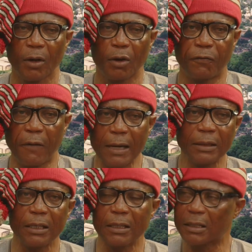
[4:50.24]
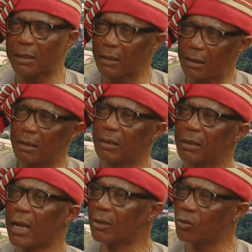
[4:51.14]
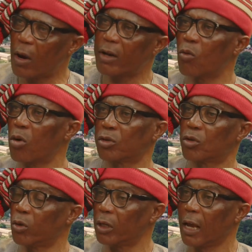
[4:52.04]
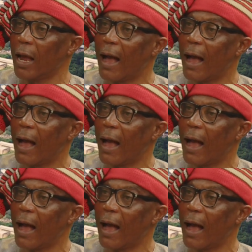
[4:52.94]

You find this, that's where the war is going.